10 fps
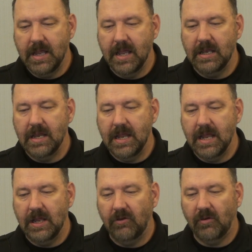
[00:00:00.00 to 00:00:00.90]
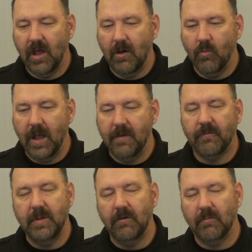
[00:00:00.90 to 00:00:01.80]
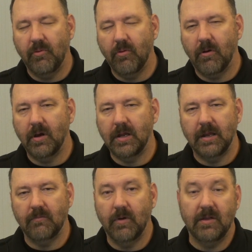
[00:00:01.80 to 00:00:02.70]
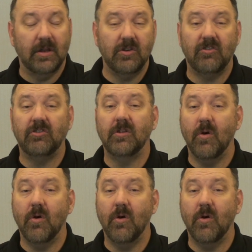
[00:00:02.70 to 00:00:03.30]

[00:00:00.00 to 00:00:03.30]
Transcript: it is a way for me to report in ways I just